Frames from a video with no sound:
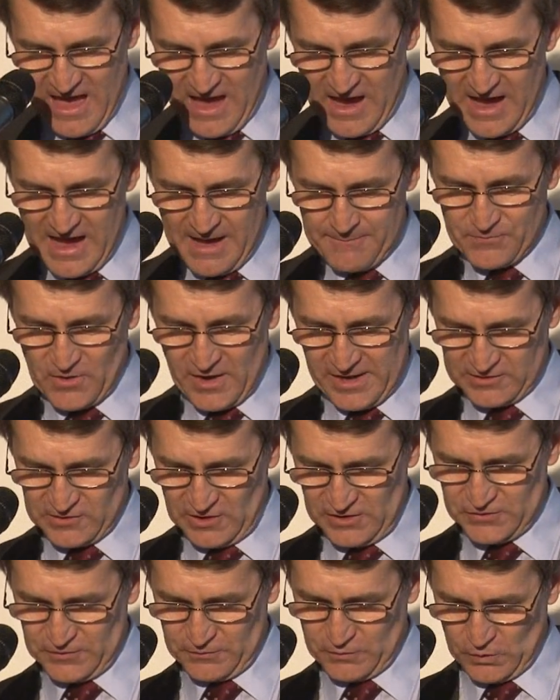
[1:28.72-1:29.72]
I
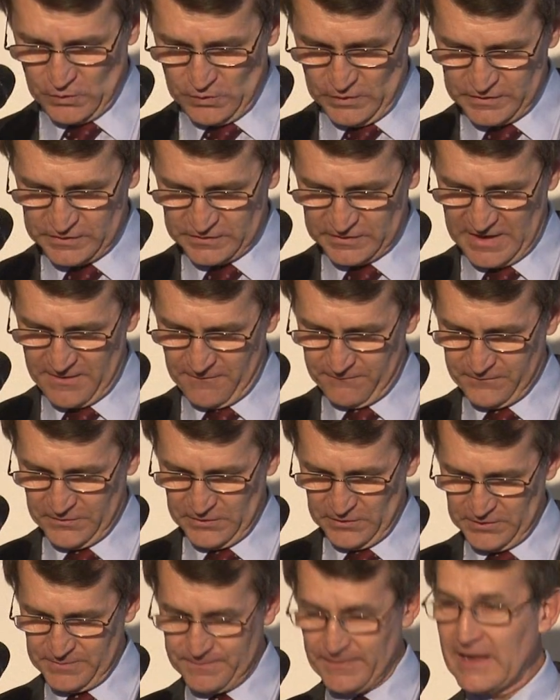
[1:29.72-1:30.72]
acknowledge, of course,
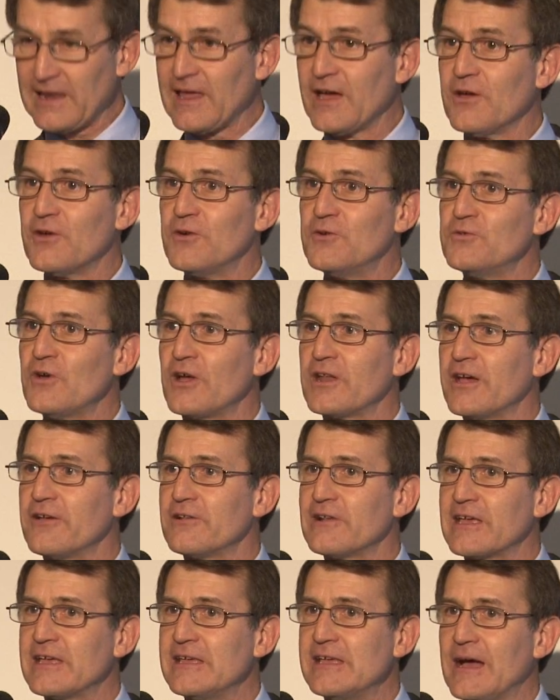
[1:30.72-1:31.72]
Phil DeBella, who not
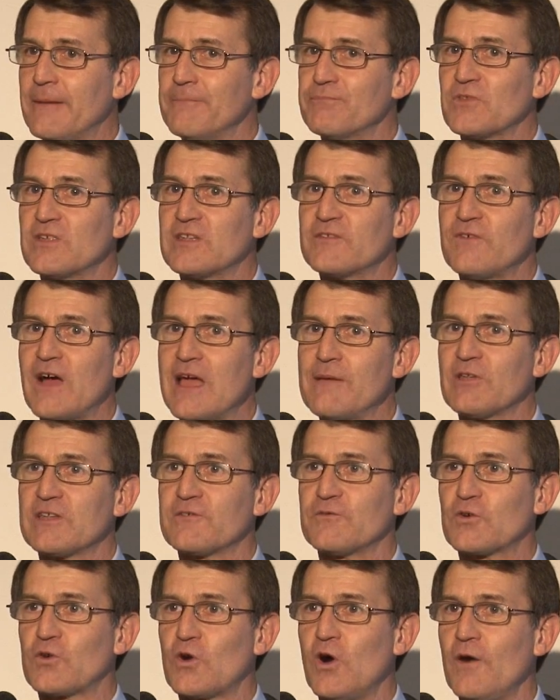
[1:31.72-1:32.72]
only is famous
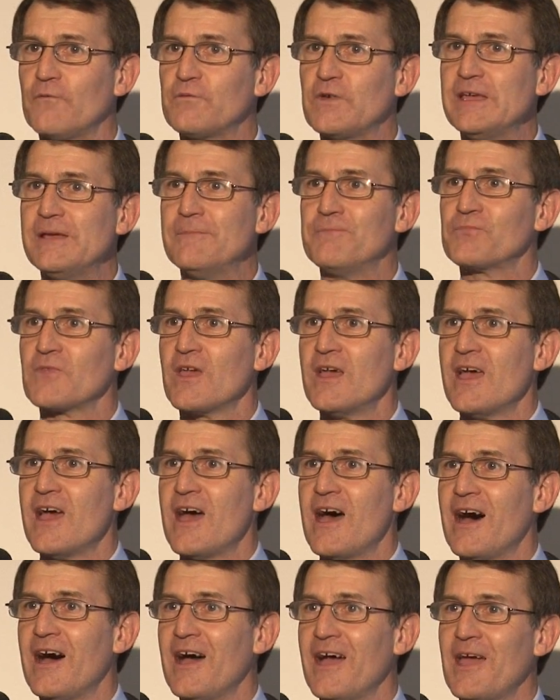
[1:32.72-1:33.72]
for coffee,
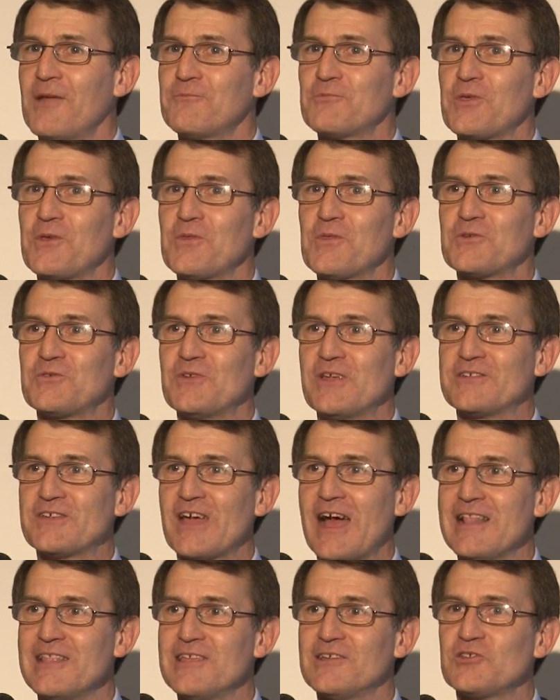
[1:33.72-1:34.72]
and within the
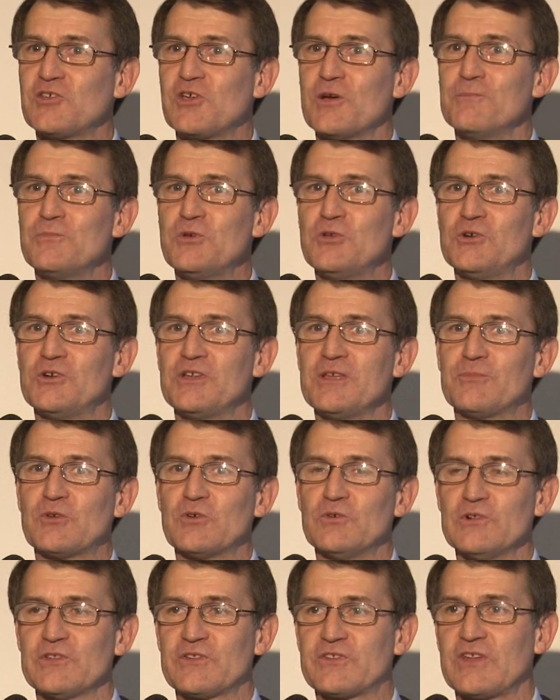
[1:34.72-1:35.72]
Italian community, but
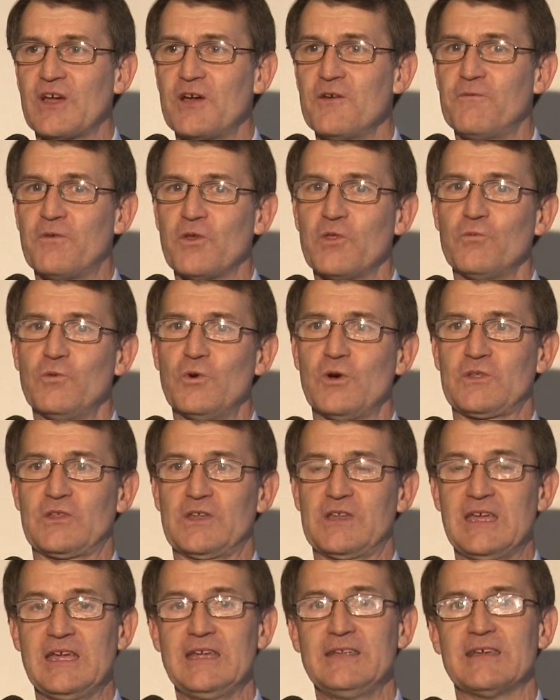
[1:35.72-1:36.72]
also for the work that he